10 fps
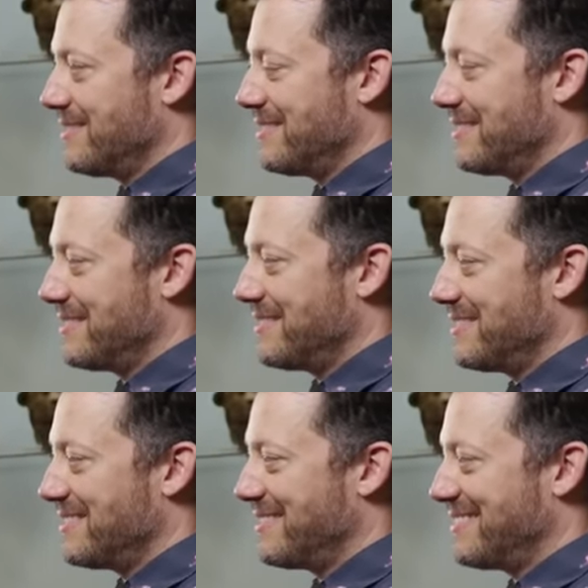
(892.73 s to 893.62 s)

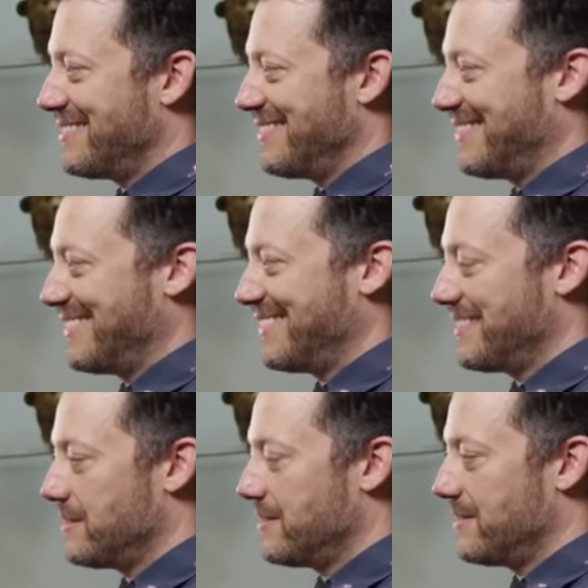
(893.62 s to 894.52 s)

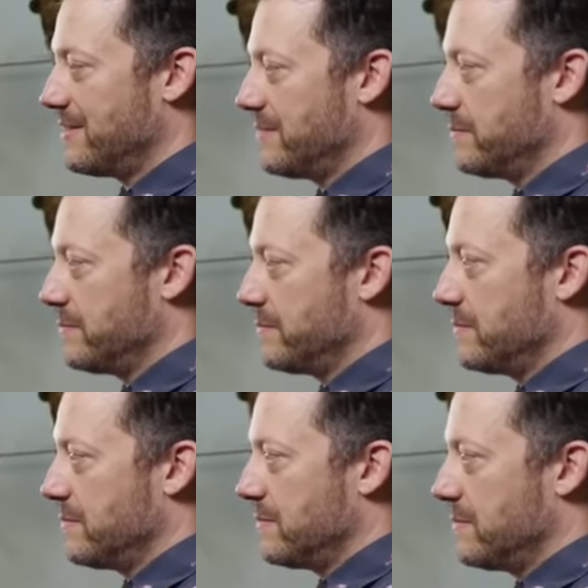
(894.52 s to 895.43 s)

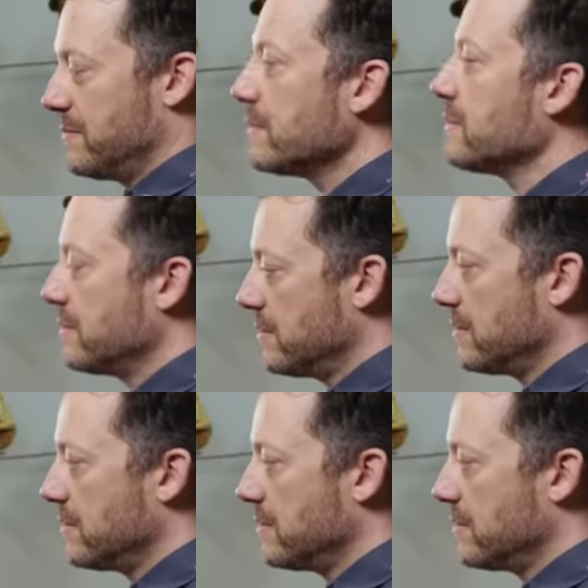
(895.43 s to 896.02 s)
This person isn't speaking.